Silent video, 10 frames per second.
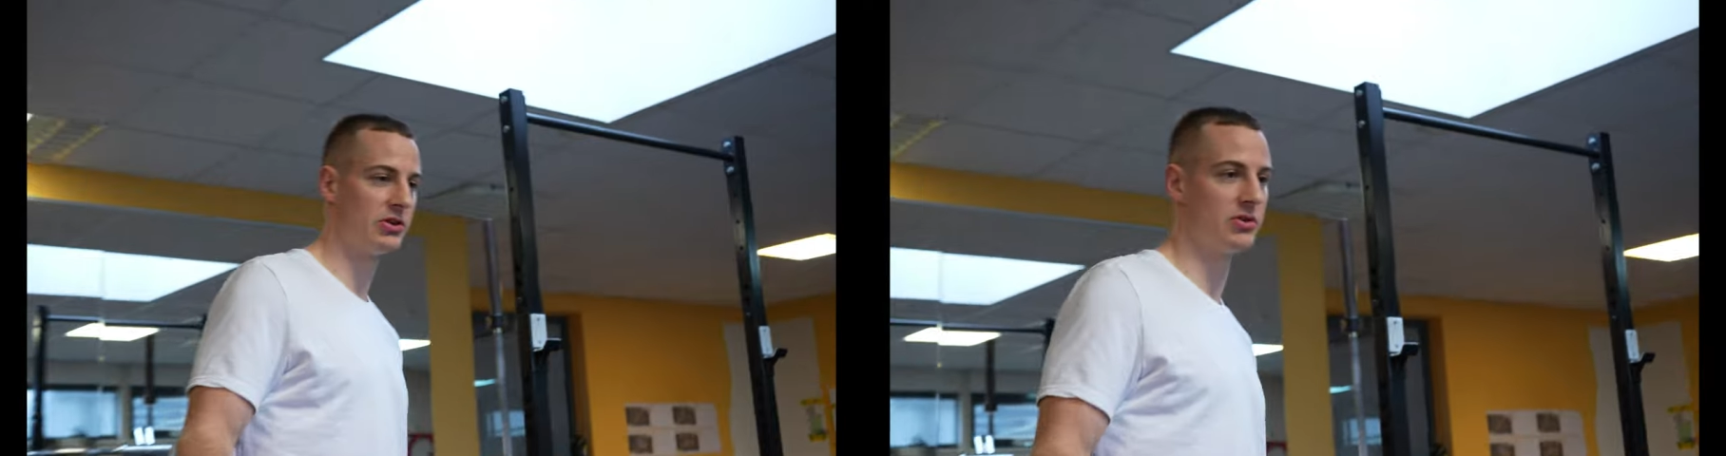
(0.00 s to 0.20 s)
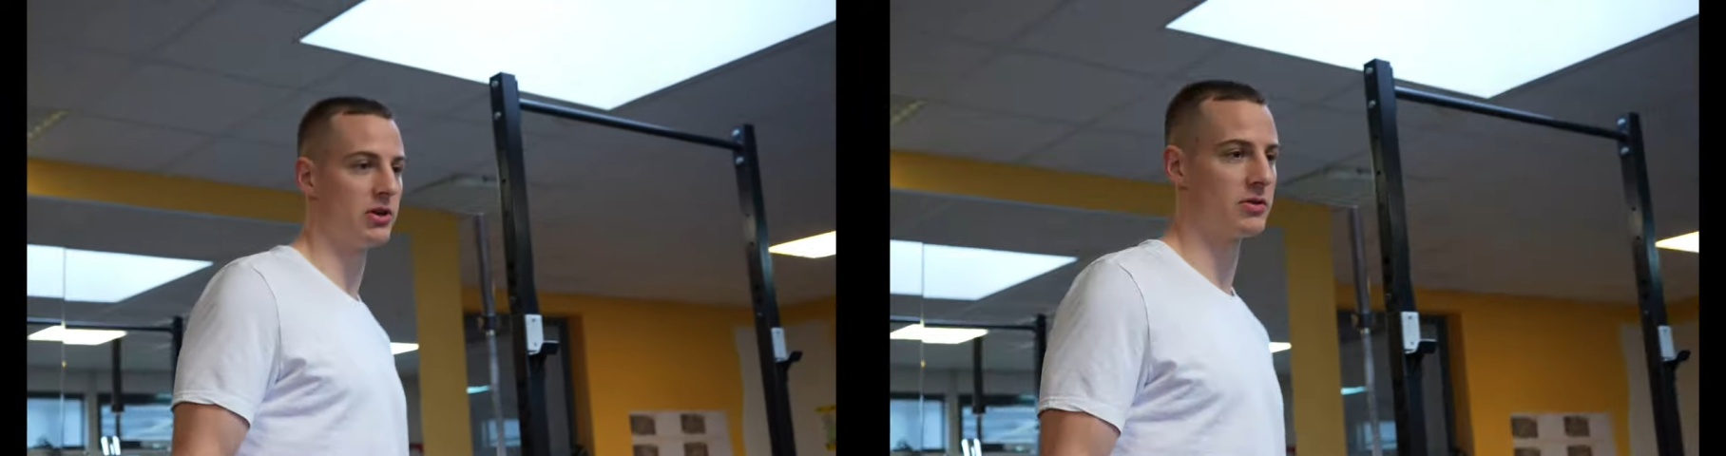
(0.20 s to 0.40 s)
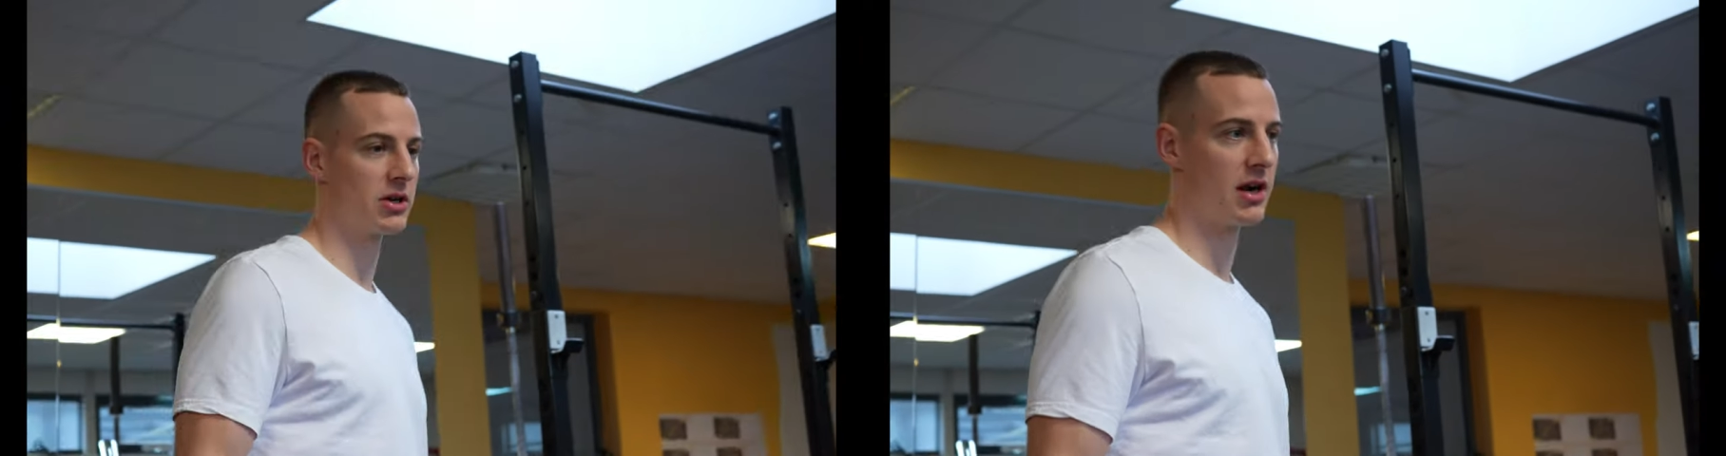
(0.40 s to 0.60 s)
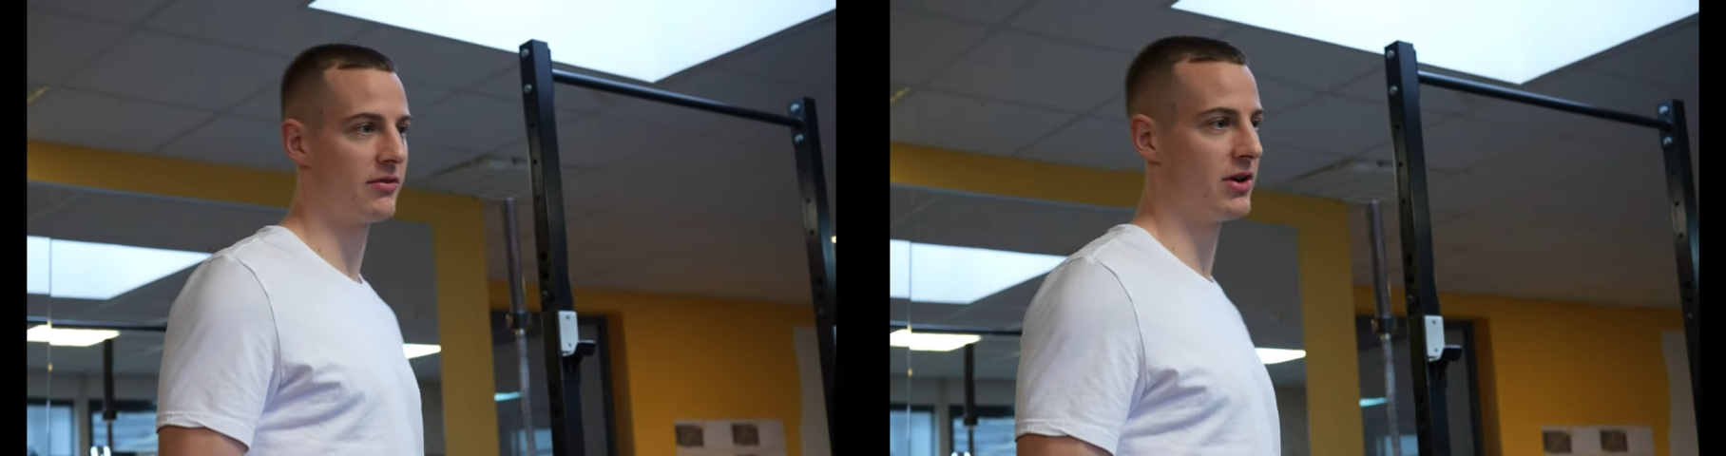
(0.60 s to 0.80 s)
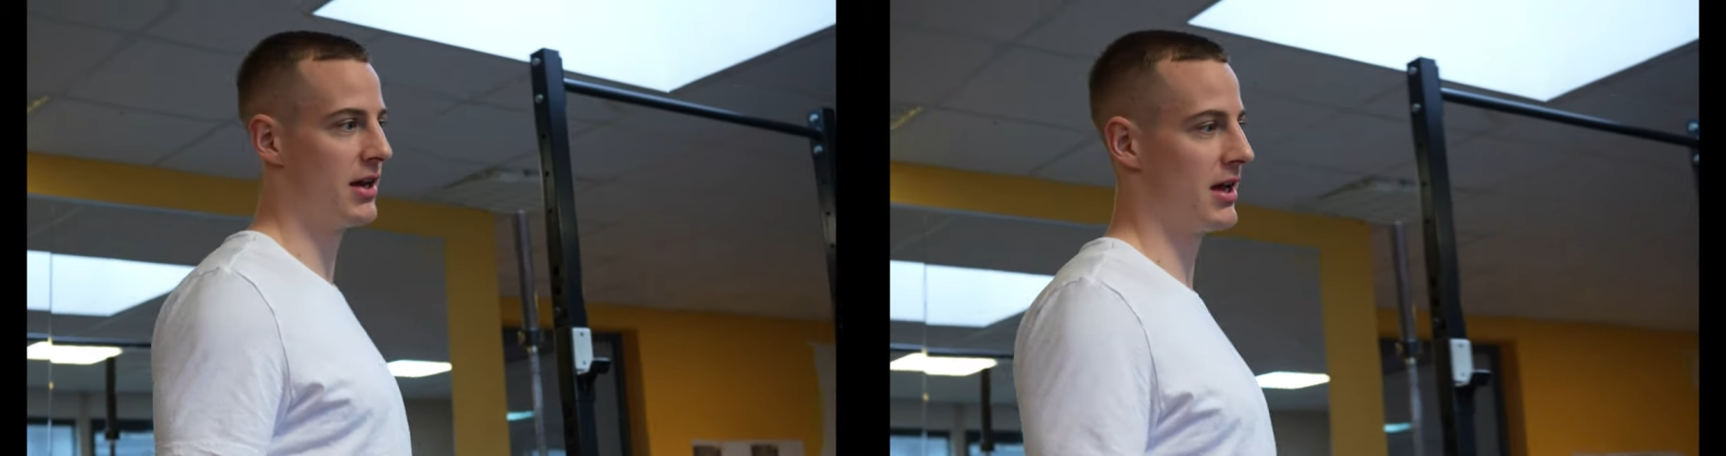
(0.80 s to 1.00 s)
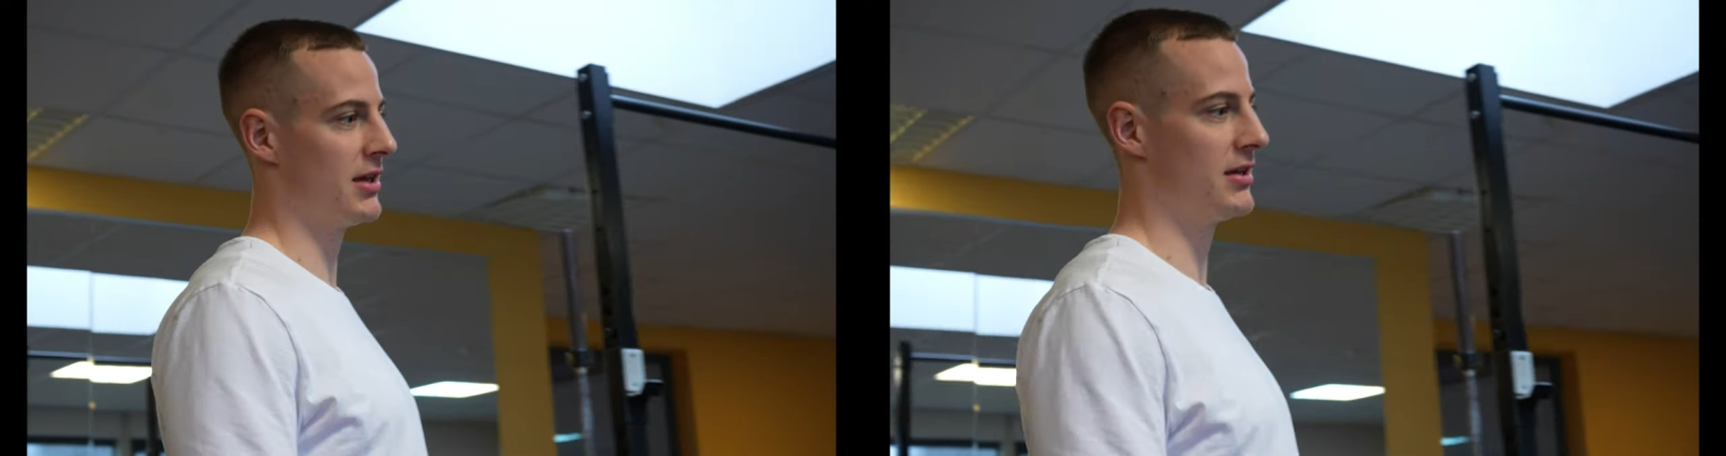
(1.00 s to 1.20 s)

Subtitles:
we do on a recovery day